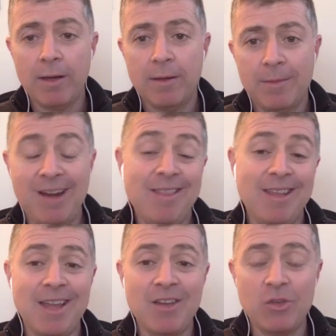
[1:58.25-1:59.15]
I mean, I didn't
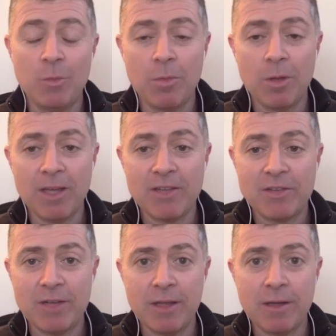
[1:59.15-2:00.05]
think that in the Super Bowl last
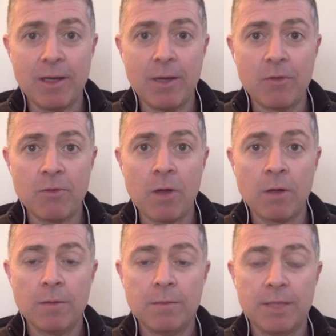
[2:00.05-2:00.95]
year either, and I was
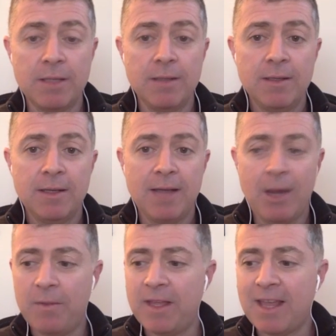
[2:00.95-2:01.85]
wrong. But I
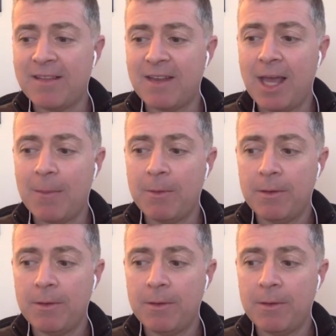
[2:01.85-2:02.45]
don't think that's going to happen.